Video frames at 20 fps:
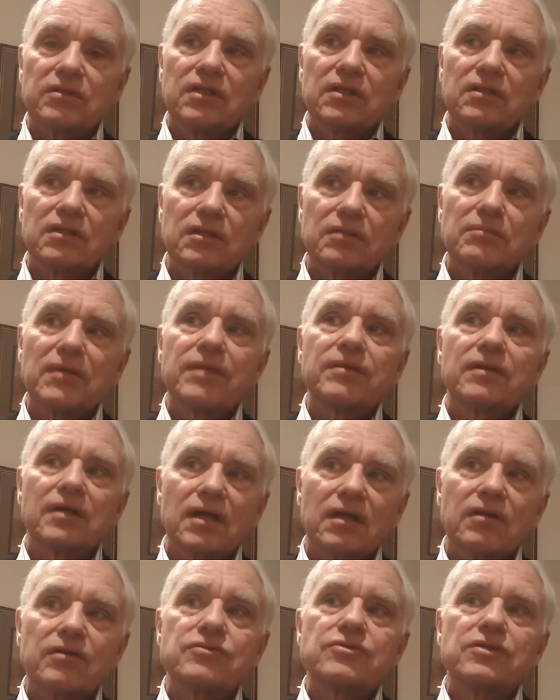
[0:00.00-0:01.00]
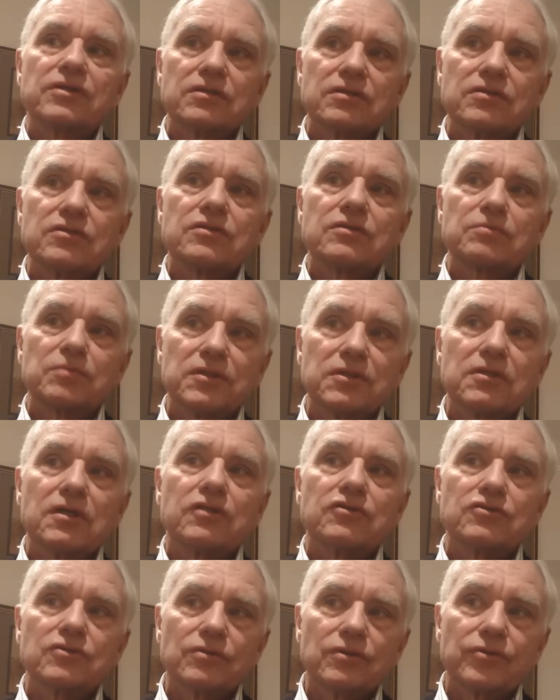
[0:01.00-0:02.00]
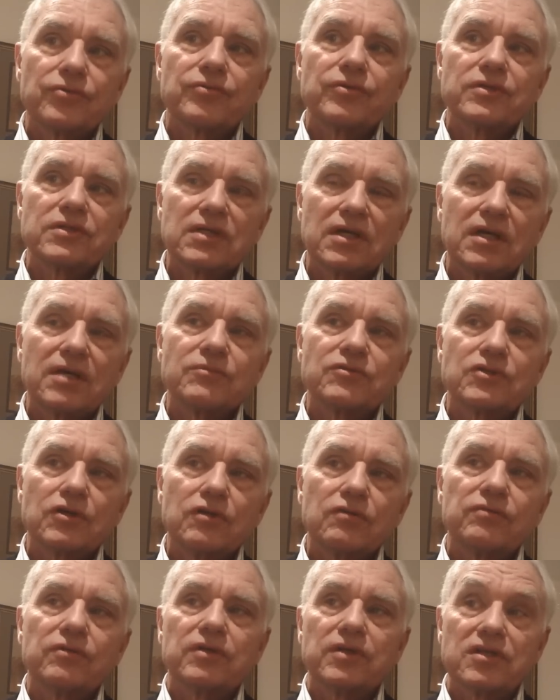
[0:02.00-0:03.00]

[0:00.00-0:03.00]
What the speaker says: and the methodology has been done 2 or 3 times over,